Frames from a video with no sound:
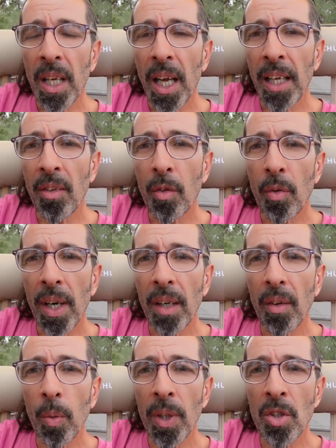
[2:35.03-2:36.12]
and
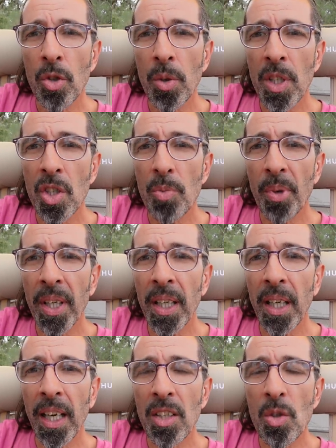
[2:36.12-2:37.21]
throughout the winter and the spring
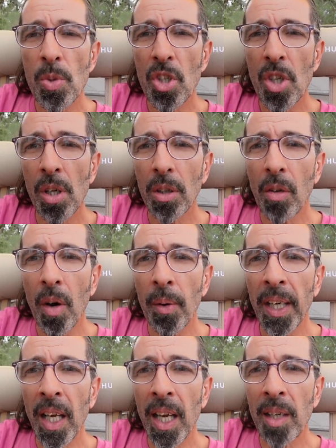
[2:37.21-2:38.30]
as we start
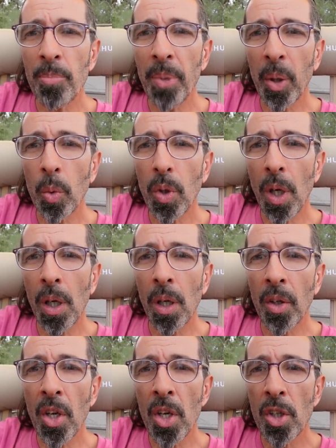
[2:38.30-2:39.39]
growing and build our
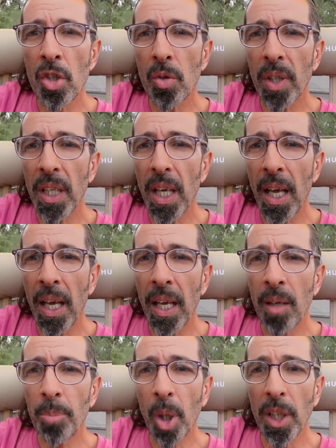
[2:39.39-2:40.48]
nursery
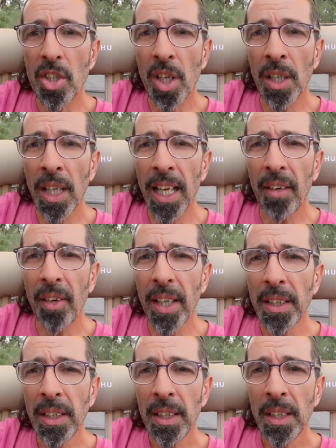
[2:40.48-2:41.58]
and polytunnel area.